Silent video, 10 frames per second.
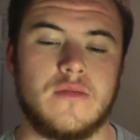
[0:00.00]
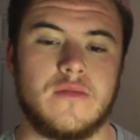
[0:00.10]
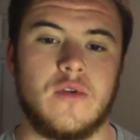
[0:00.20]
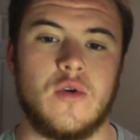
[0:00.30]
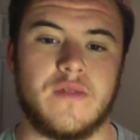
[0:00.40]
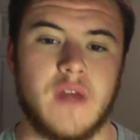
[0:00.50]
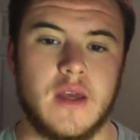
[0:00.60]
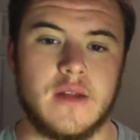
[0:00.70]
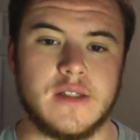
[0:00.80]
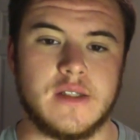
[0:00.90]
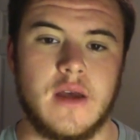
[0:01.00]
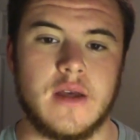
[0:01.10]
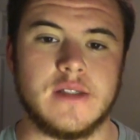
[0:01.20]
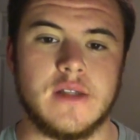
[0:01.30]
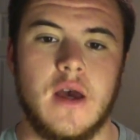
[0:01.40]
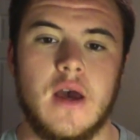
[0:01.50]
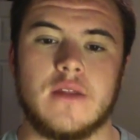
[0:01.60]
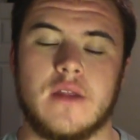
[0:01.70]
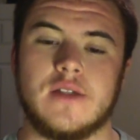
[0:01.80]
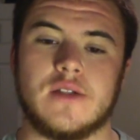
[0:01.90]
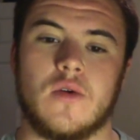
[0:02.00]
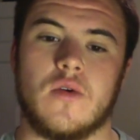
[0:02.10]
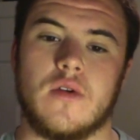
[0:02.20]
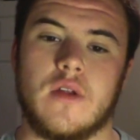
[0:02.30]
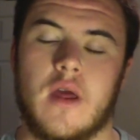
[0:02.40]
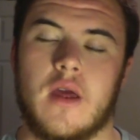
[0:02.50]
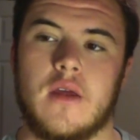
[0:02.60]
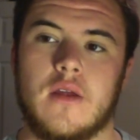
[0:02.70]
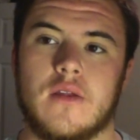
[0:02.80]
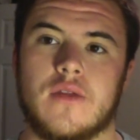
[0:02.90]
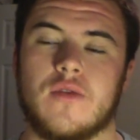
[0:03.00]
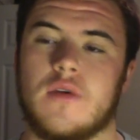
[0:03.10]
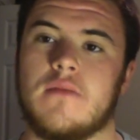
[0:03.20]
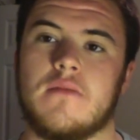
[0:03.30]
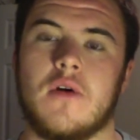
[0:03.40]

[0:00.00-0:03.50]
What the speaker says: have taken this test, they scored a 3.